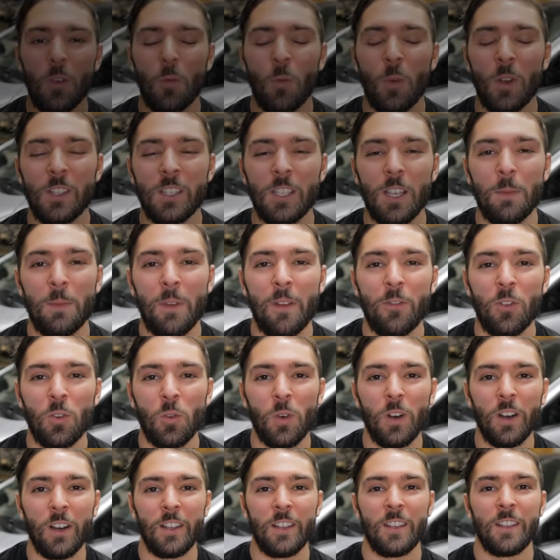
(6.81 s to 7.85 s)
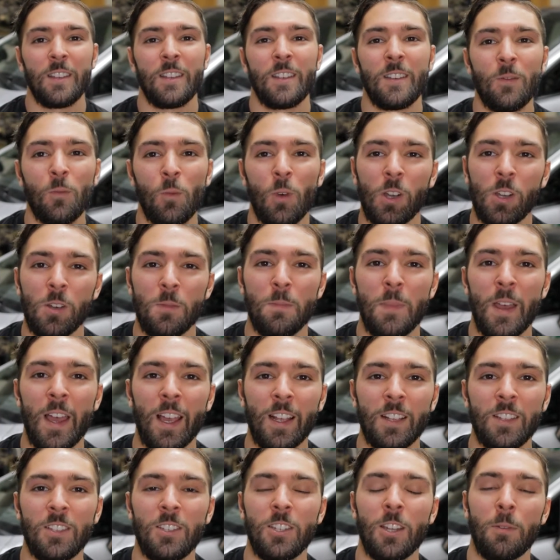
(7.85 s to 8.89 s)
What's up everyone? Welcome
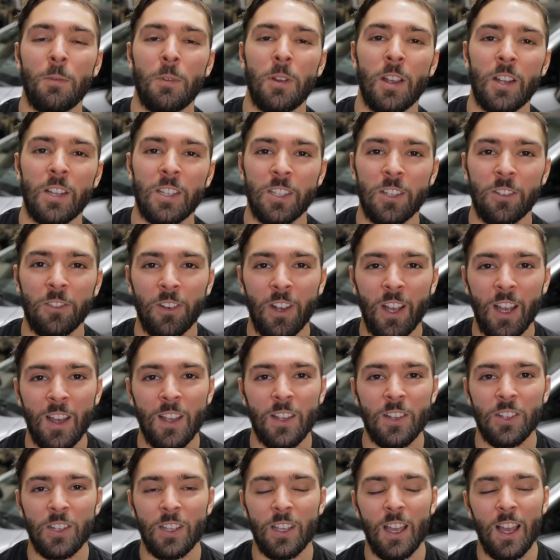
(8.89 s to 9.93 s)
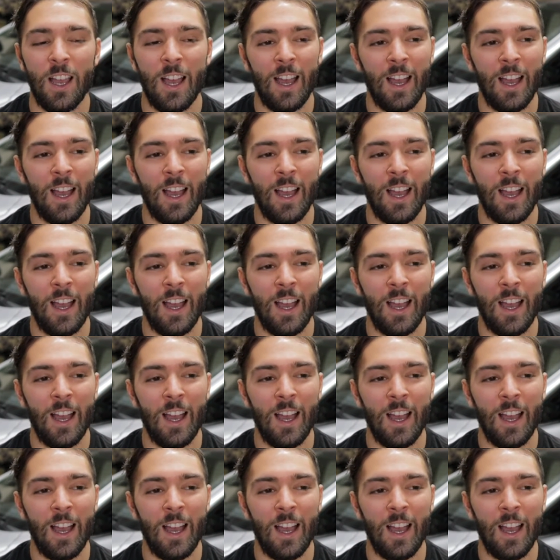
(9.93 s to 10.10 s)
back to WRX Garage.